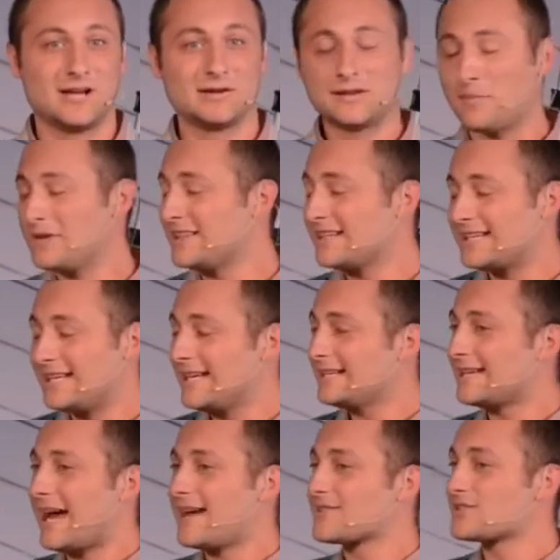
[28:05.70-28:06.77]
I mean, the king
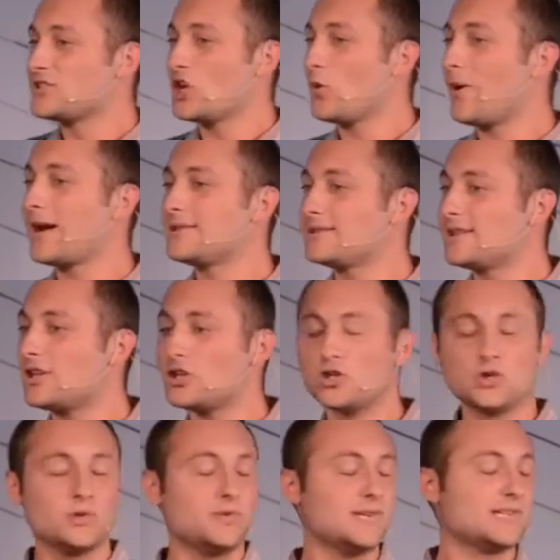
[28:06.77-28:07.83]
has no idea
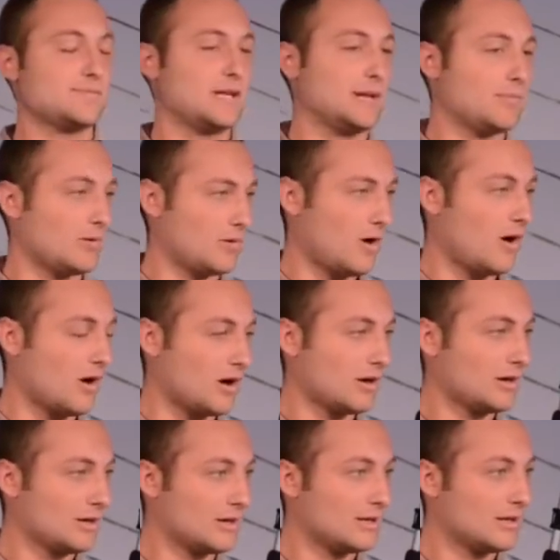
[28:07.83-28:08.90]
who these people
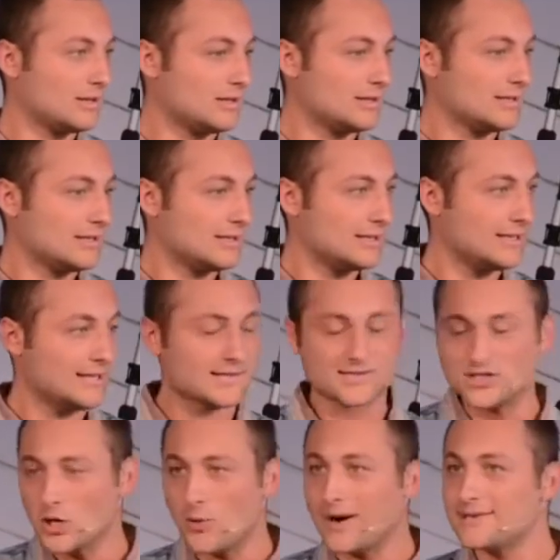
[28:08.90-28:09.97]
are. He has
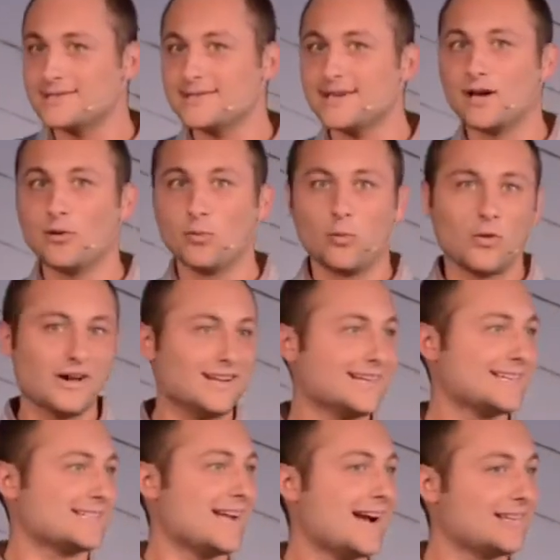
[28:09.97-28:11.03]
no idea what
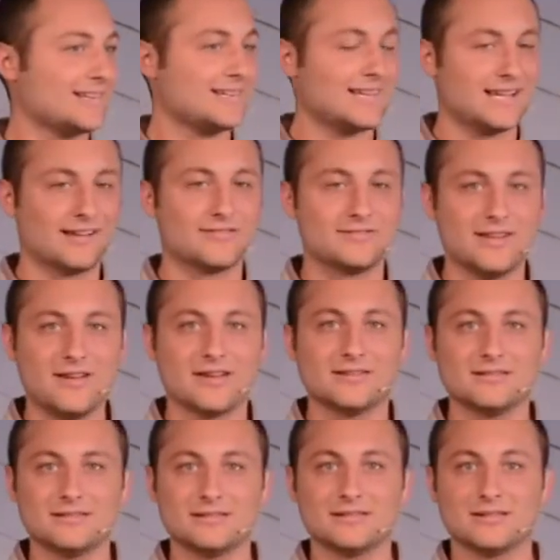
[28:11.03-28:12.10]
exactly they have
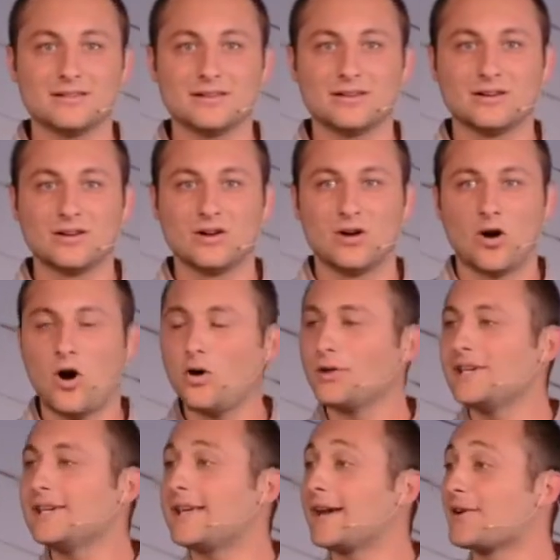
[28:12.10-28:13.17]
done. All
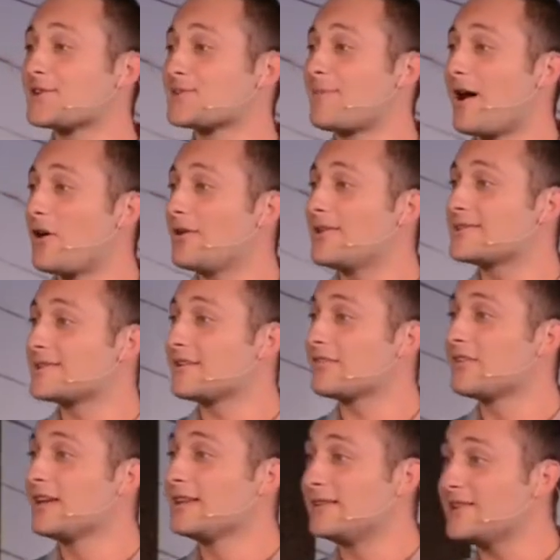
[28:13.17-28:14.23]
he cares about is
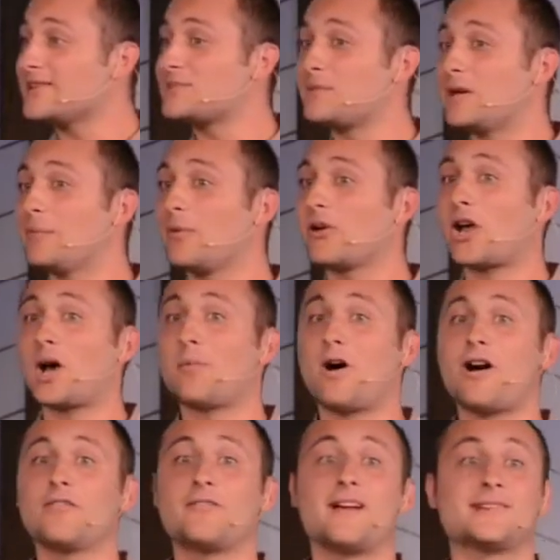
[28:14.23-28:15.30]
if these people come
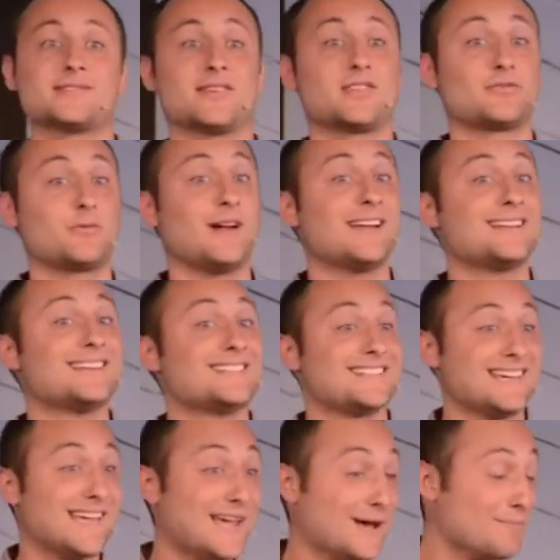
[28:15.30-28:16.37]
off as a threat
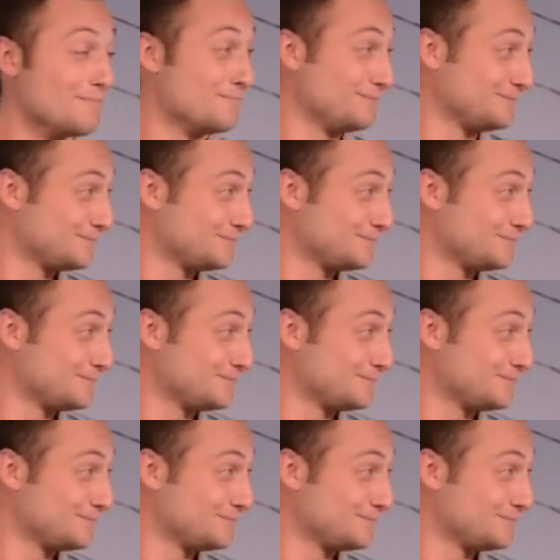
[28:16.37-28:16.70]
to him.